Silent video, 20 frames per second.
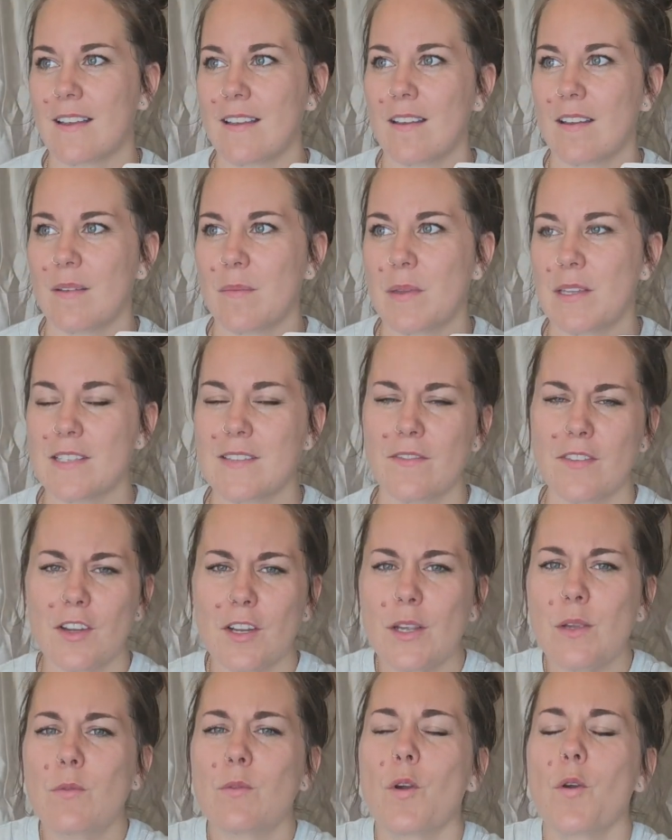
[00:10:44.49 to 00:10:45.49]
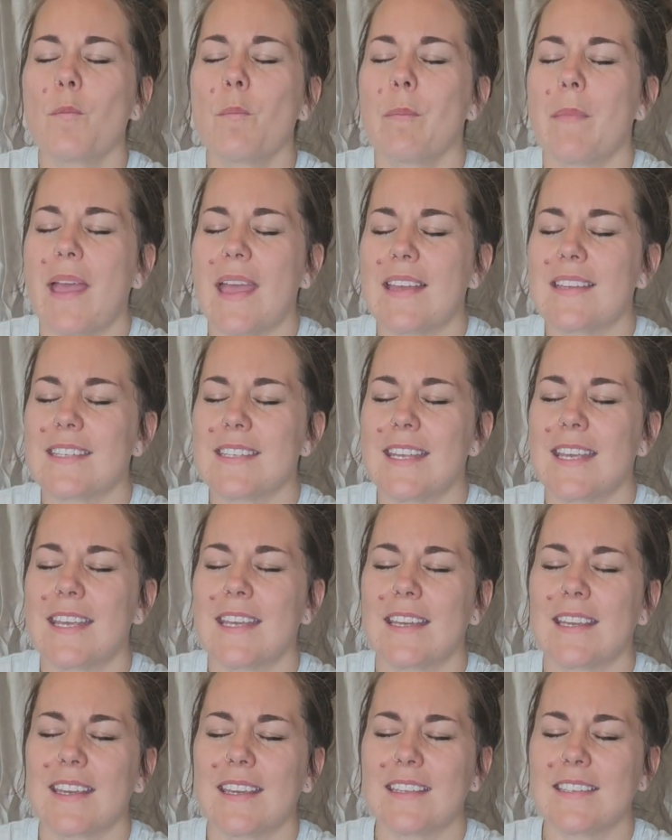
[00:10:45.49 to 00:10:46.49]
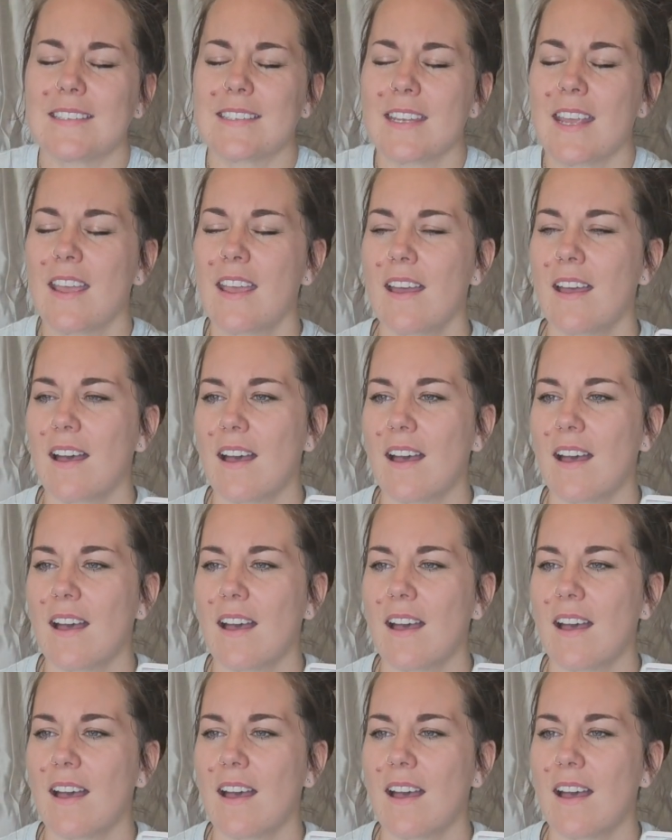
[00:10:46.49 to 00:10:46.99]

It's very romantic and